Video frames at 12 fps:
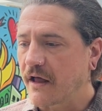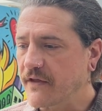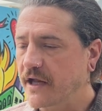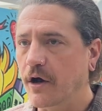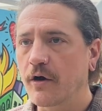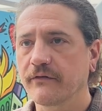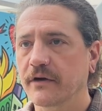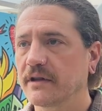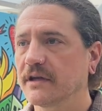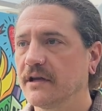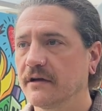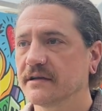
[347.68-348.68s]
then over the
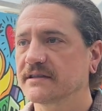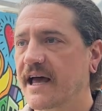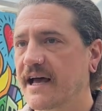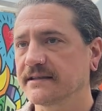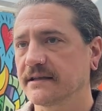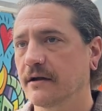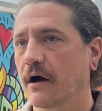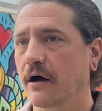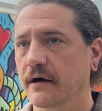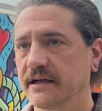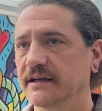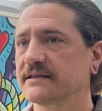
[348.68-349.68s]
years as an
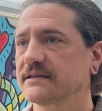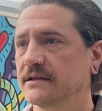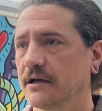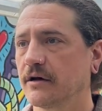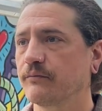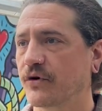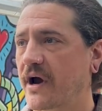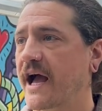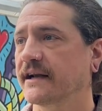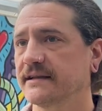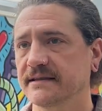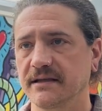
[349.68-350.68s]
artist,
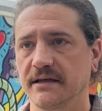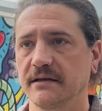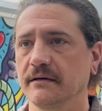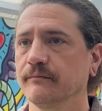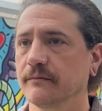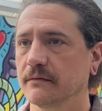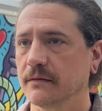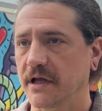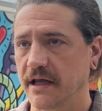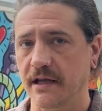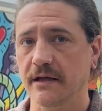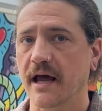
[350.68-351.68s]
practicing
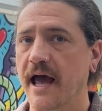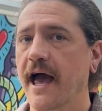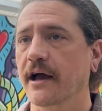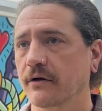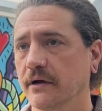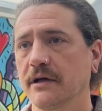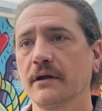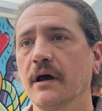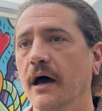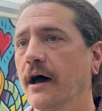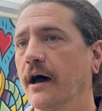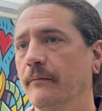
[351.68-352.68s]
in Akron,
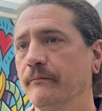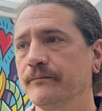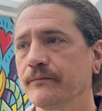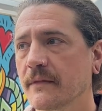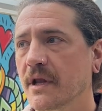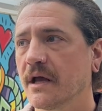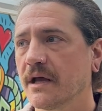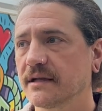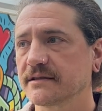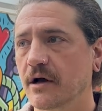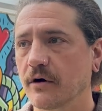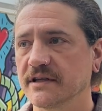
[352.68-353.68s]

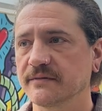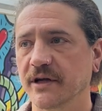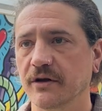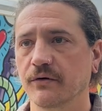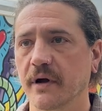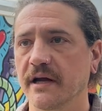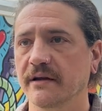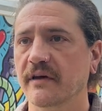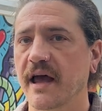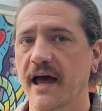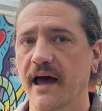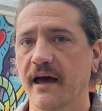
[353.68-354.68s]
it's always been great to
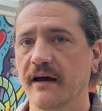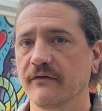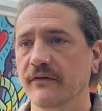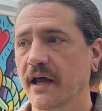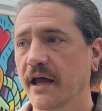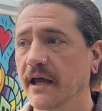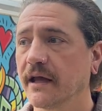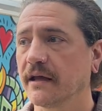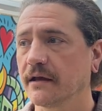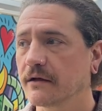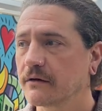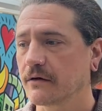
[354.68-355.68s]
have
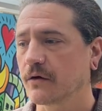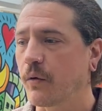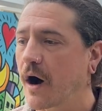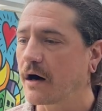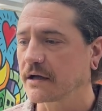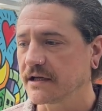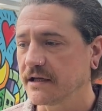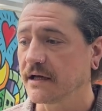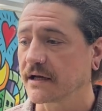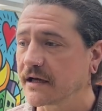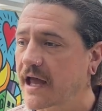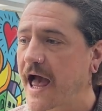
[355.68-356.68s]
a quality
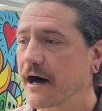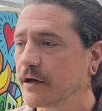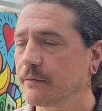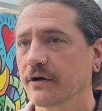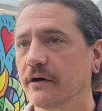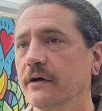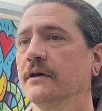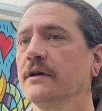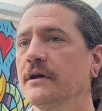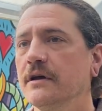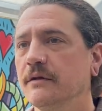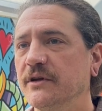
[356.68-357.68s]
and caliber
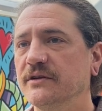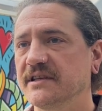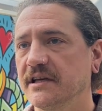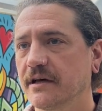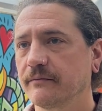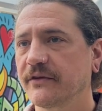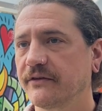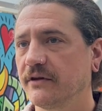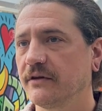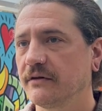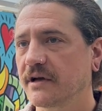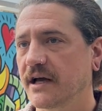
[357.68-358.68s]
museum
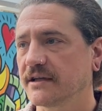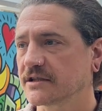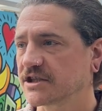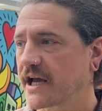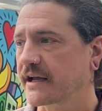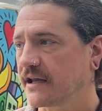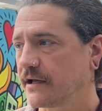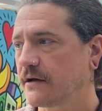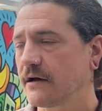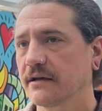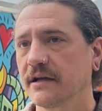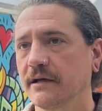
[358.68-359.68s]
to kind of check in
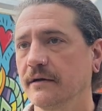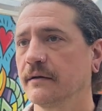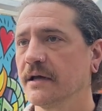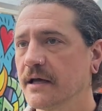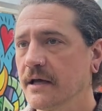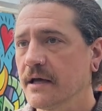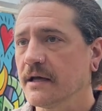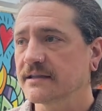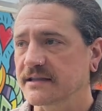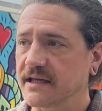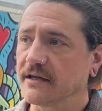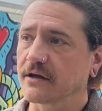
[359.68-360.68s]
on and
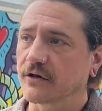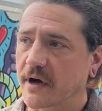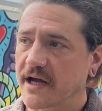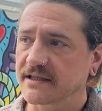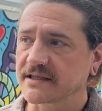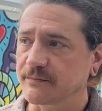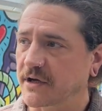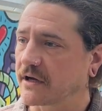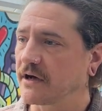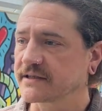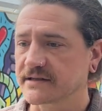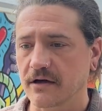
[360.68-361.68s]
see the greats, but
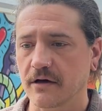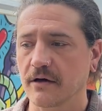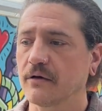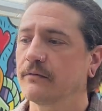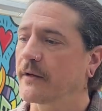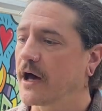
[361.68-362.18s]
also